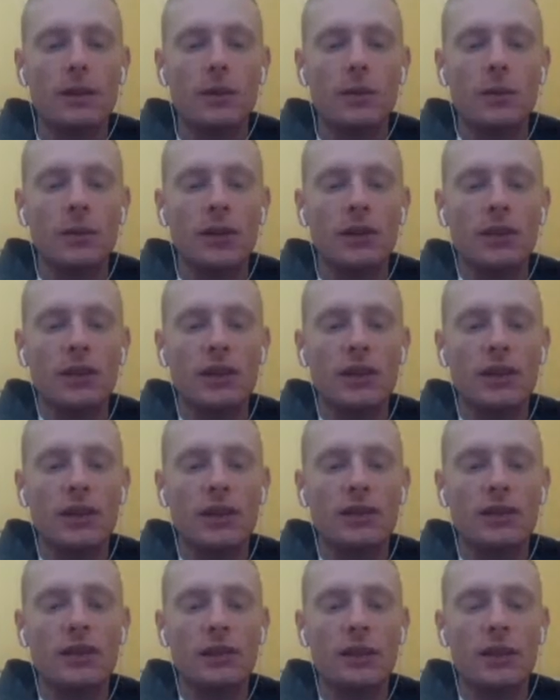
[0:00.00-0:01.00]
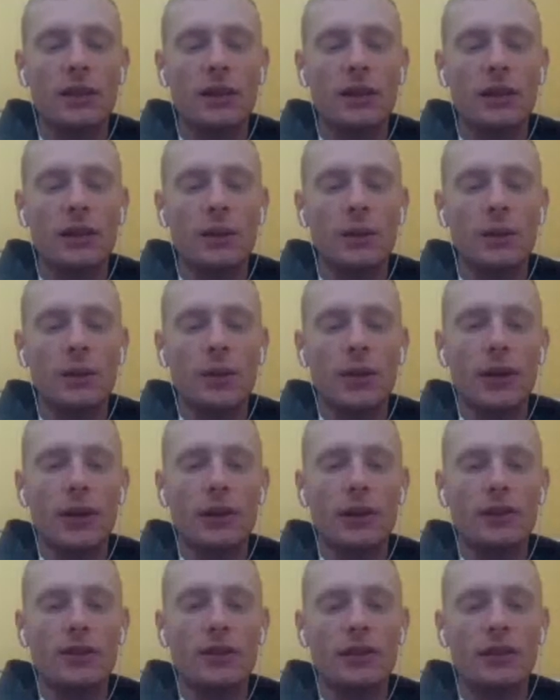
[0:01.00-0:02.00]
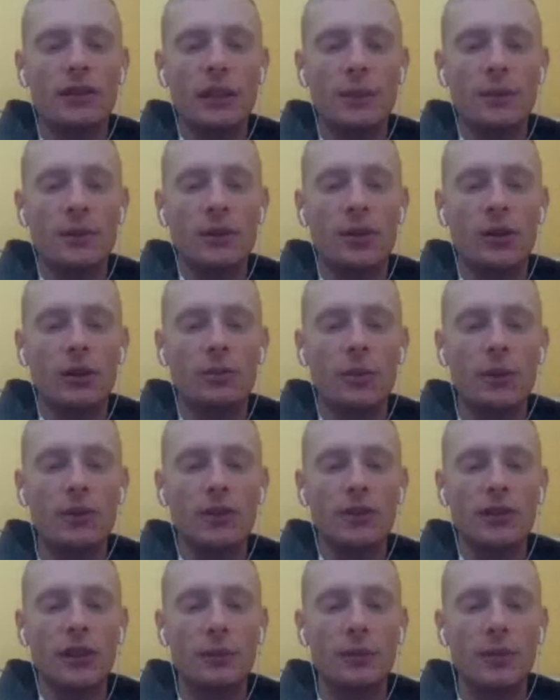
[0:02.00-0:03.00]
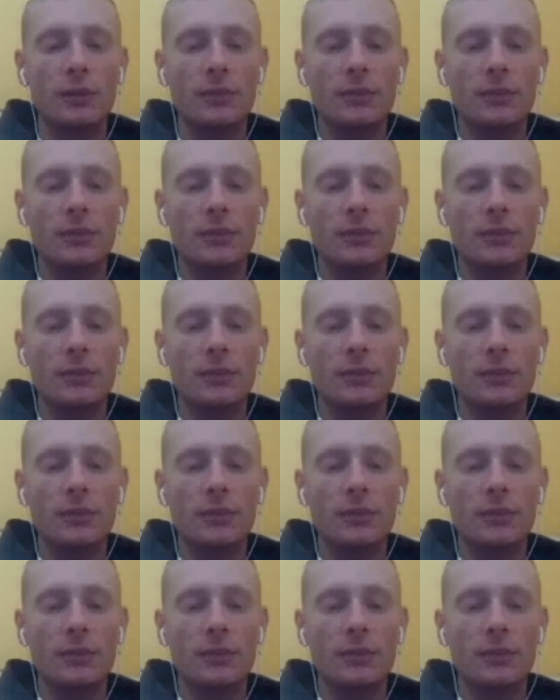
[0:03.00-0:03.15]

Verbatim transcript: which requires a skip called moat skip.